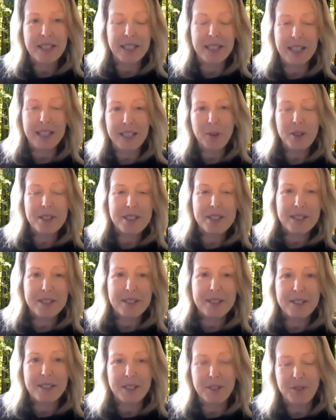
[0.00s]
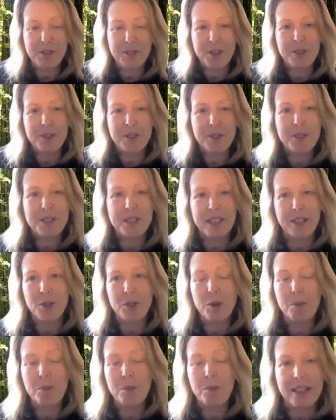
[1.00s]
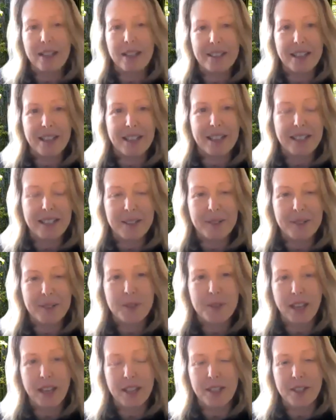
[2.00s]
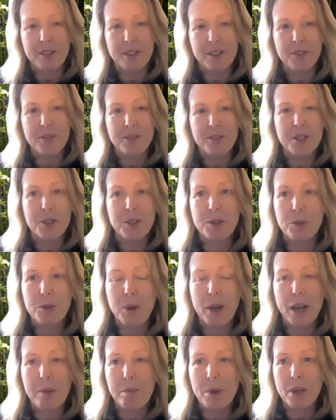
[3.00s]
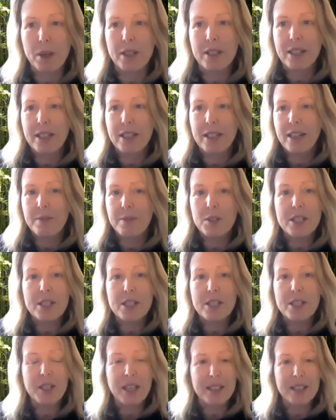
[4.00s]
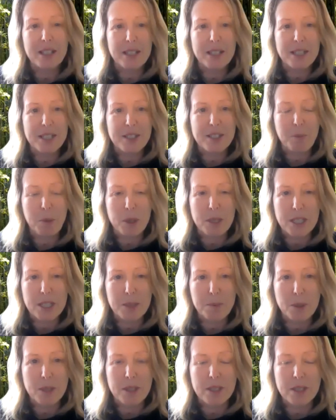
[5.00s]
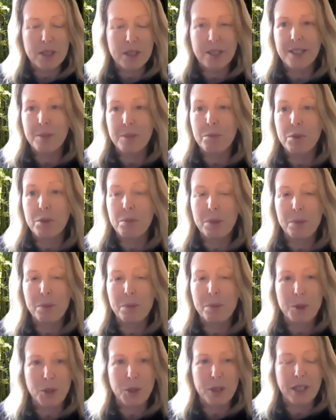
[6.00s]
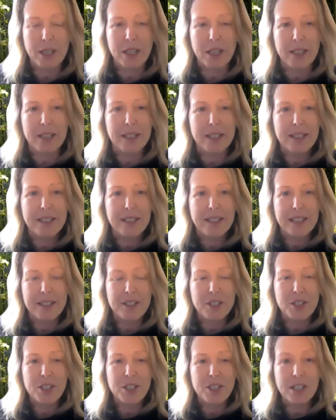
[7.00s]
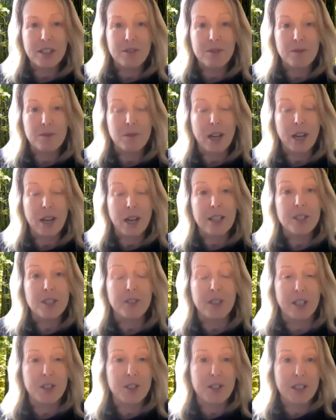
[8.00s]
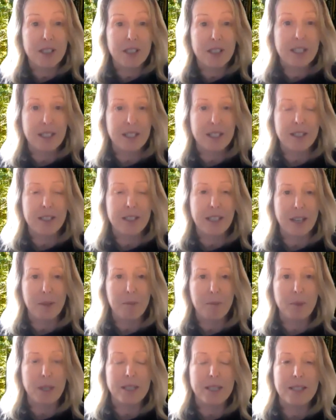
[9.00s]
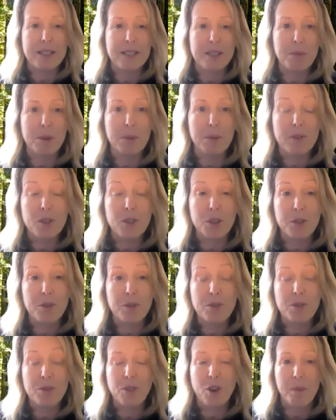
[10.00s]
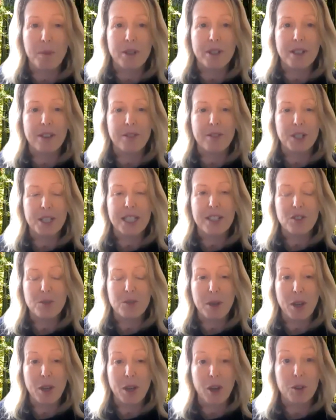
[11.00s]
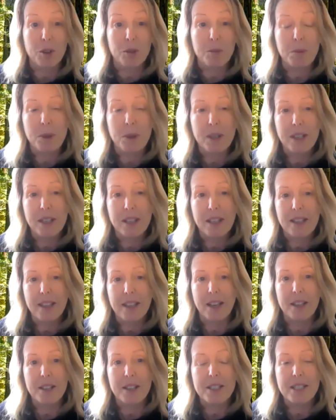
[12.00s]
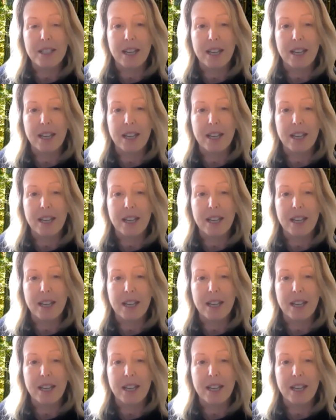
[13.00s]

I know it's different, it not being together in a physical way, but just looking at the list of participants and the number of people joining and the sheer range of countries and places that people have joined from, it really gives me hope that